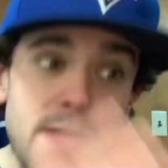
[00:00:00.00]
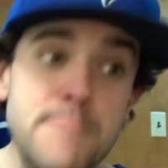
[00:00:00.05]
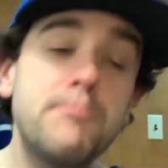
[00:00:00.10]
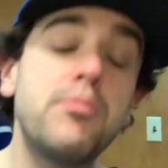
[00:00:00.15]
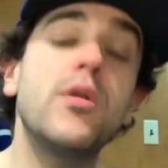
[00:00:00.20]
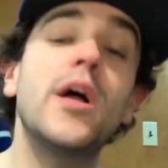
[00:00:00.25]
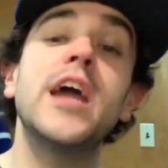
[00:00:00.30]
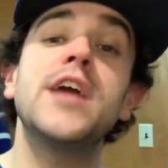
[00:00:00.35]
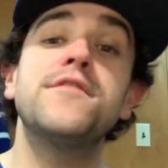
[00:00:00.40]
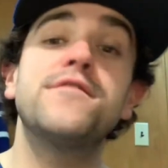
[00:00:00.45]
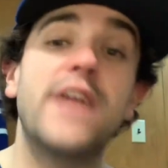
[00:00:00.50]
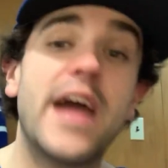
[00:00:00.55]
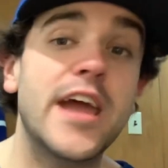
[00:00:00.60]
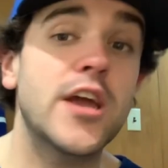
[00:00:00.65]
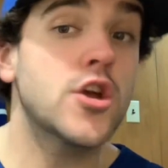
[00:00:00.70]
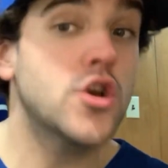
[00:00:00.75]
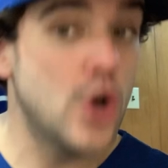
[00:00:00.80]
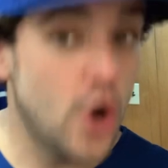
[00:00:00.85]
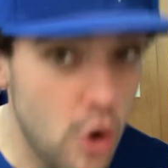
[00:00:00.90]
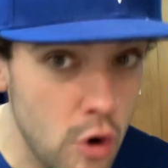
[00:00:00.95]
play
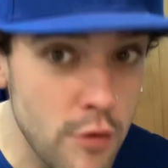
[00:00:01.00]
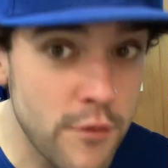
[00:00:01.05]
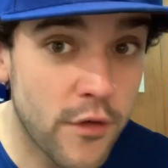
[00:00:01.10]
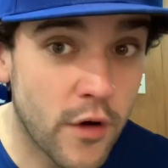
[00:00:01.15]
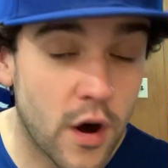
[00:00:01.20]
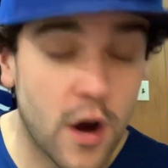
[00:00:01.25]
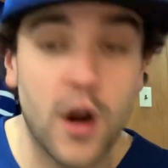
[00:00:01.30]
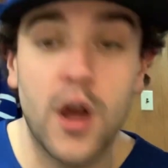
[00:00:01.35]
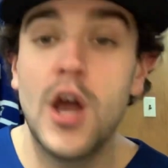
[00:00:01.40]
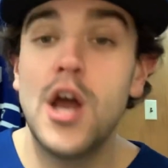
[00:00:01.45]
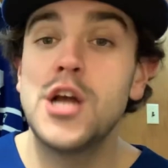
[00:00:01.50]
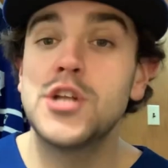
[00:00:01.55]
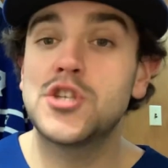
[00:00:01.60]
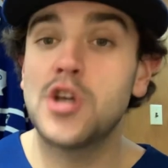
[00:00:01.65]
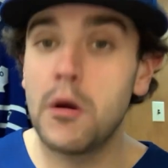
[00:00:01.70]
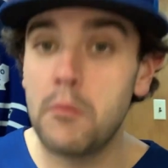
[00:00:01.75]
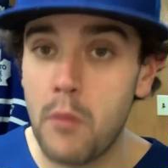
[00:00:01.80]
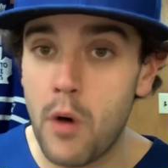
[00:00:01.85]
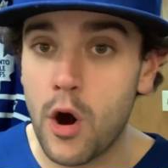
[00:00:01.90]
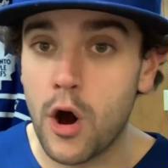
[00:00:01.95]
Vancouver
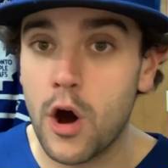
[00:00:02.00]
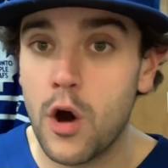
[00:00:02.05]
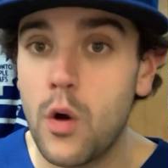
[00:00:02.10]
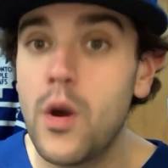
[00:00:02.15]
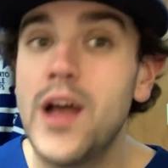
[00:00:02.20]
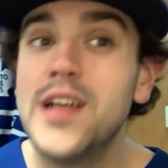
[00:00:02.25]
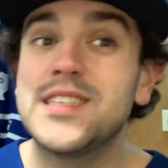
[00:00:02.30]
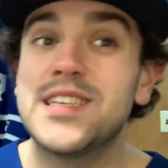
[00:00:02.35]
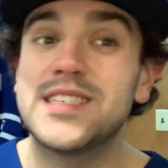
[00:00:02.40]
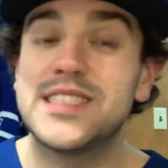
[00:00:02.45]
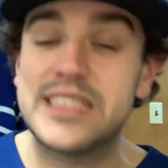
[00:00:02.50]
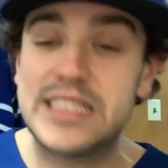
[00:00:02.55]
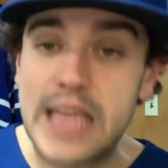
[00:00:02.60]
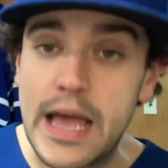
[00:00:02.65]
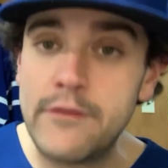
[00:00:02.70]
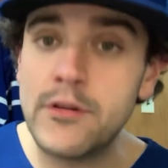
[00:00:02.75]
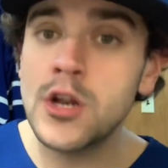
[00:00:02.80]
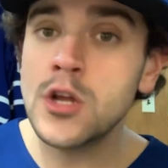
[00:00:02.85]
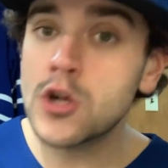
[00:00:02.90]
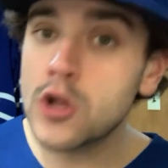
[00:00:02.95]
tomorrow. It's a
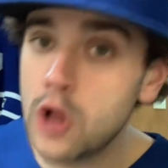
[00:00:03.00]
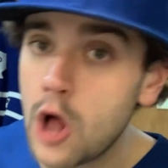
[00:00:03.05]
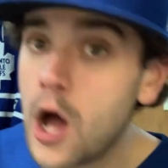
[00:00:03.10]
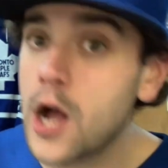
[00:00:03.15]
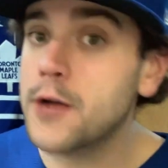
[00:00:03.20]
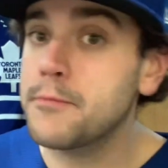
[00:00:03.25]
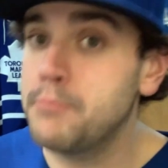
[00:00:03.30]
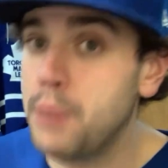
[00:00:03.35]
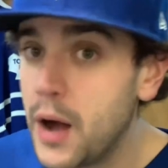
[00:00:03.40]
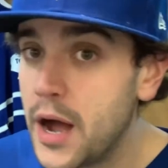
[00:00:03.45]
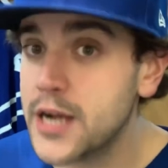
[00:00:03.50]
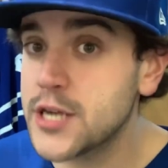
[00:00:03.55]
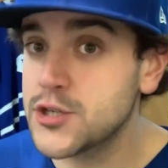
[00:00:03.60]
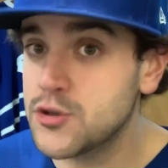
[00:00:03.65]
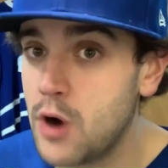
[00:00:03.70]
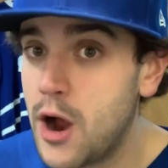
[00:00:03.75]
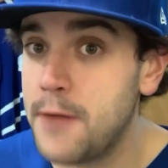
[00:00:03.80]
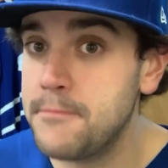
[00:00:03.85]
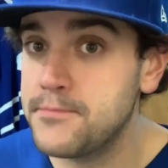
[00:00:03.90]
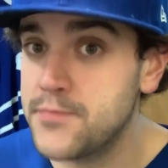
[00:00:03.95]
7 o'clock puck
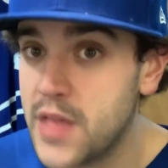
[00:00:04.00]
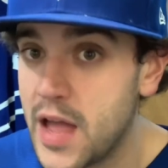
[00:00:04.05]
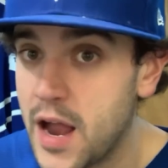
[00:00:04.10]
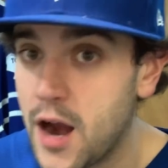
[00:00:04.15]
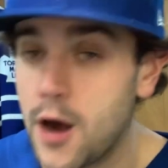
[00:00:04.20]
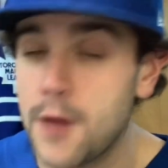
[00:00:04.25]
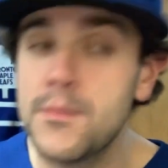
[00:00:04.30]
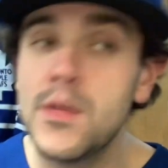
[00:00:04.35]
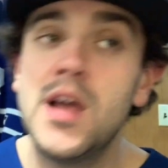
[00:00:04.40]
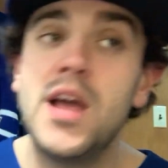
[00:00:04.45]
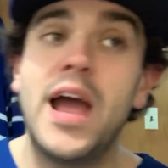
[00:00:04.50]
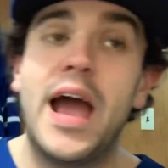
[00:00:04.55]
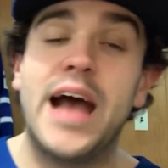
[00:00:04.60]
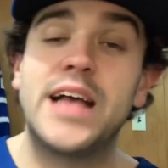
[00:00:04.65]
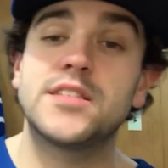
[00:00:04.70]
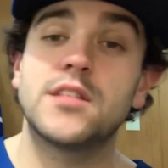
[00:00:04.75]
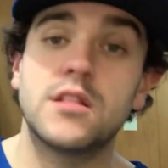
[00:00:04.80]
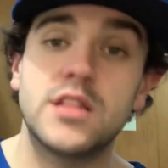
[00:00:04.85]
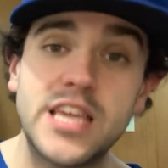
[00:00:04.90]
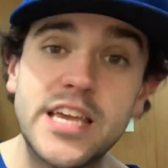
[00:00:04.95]
drop there.
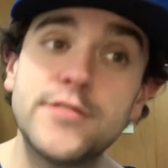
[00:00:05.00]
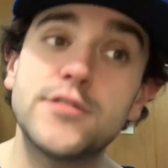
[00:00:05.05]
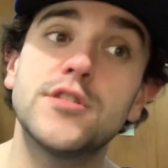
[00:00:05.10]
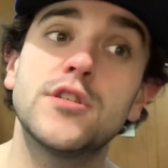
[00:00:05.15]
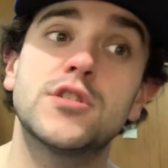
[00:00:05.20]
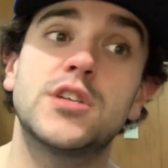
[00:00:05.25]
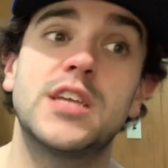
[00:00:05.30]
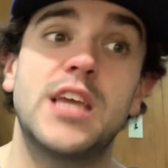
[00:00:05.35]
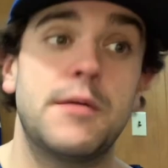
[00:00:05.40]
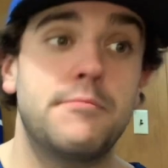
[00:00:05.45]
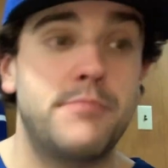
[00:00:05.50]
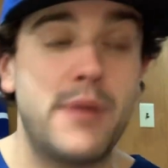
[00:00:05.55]
As the Leafs look to get